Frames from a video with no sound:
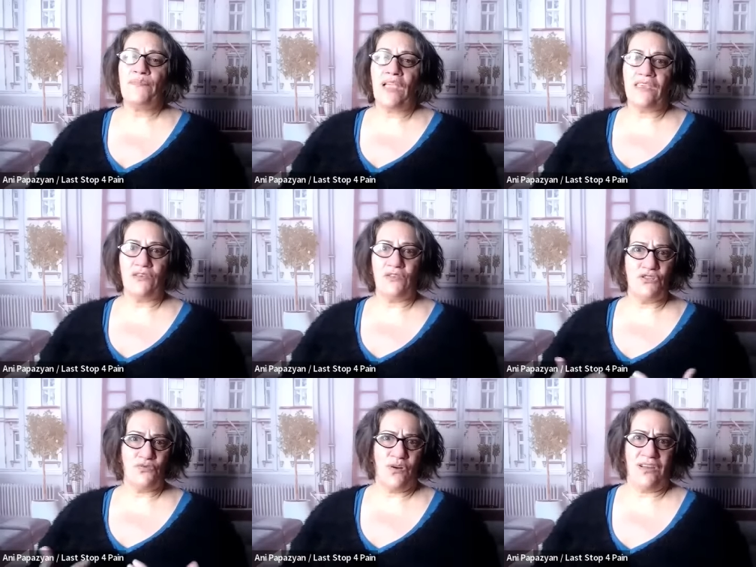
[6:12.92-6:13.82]
You
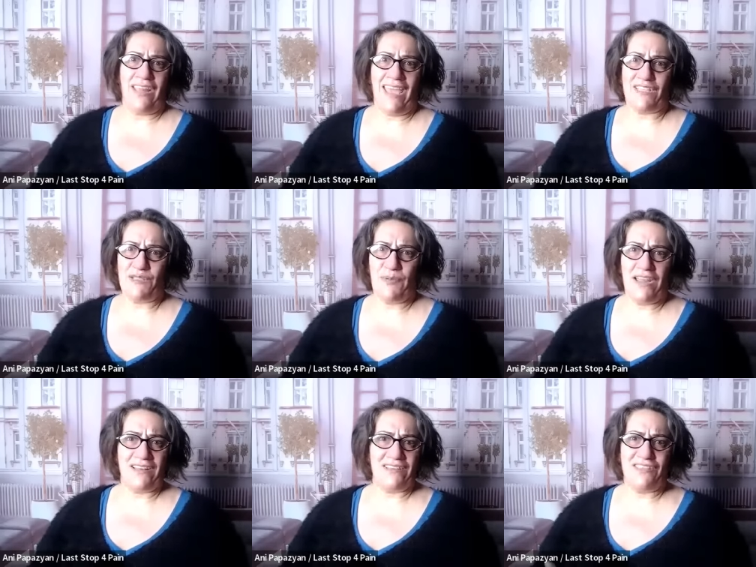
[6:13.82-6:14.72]
do want to
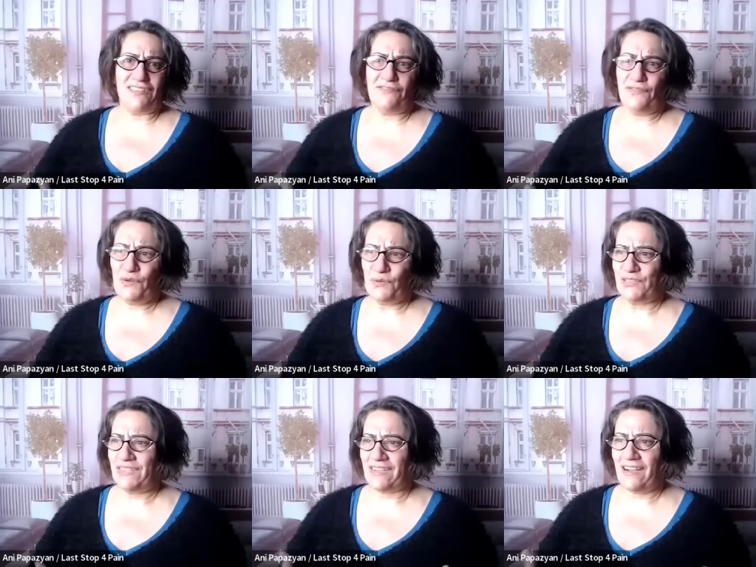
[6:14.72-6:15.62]
experience the
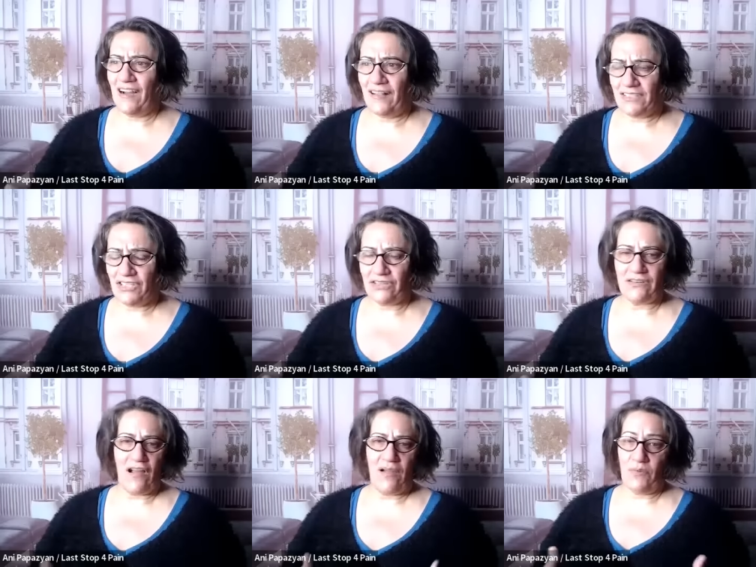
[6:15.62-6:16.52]
food, the
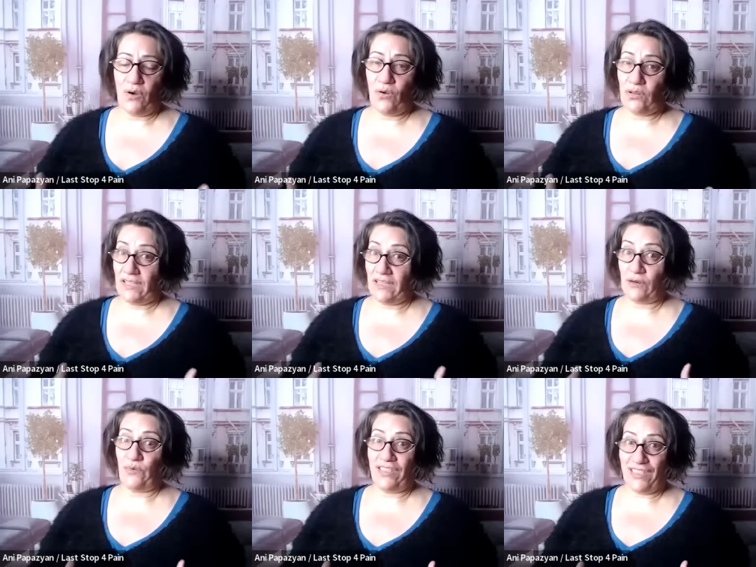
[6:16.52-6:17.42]
culture. I'm all there
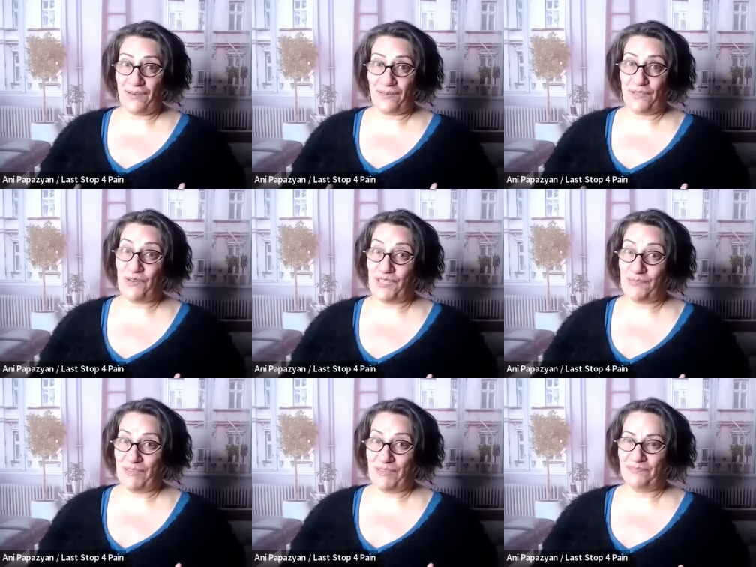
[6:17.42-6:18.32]
with you. Trust
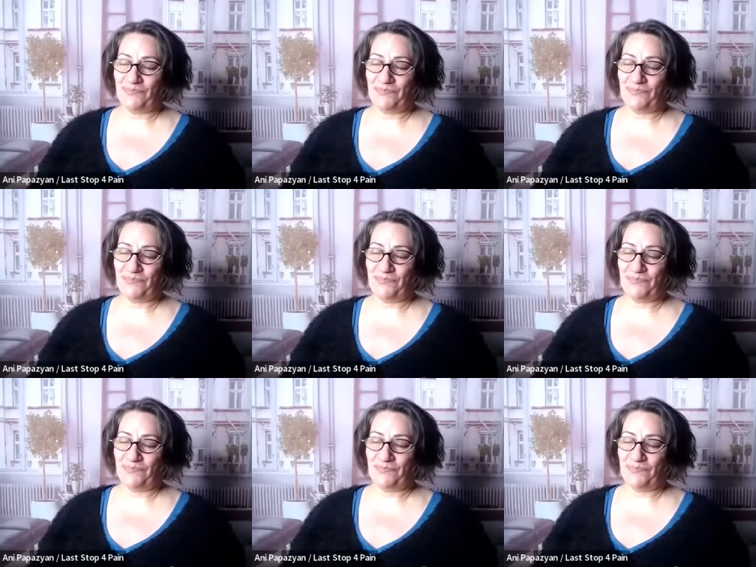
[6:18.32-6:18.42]
me.